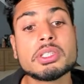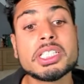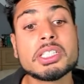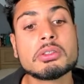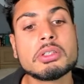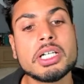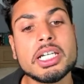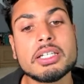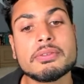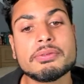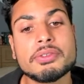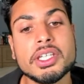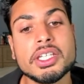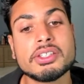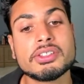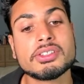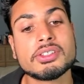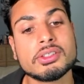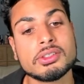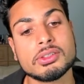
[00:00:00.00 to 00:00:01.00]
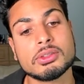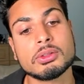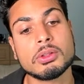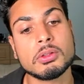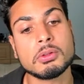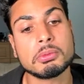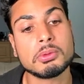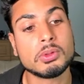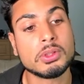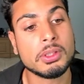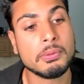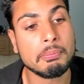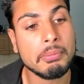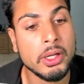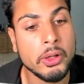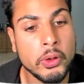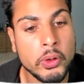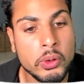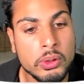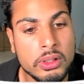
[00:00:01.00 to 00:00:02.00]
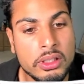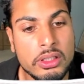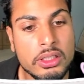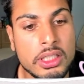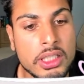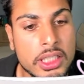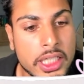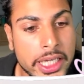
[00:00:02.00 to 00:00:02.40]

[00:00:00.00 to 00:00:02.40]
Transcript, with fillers: recreate this scrollable component,